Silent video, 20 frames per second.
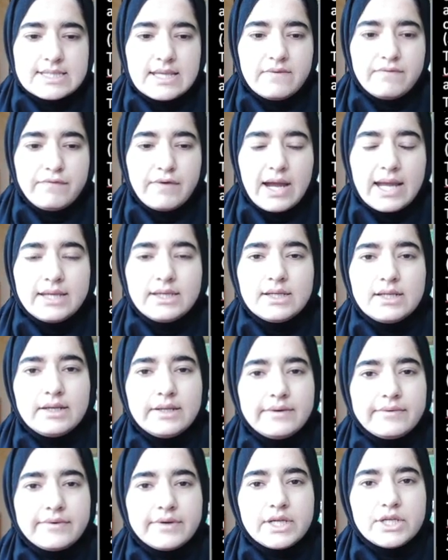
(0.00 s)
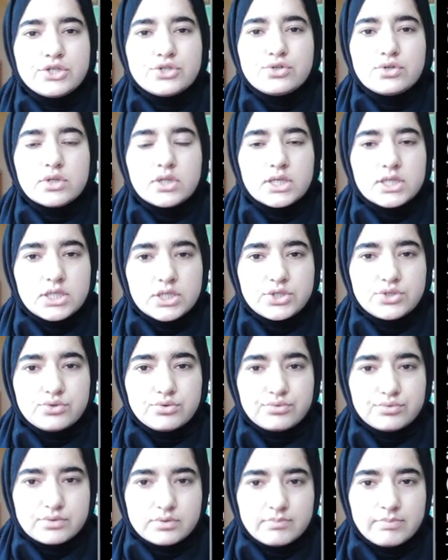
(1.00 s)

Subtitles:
they finally reach to the tissues,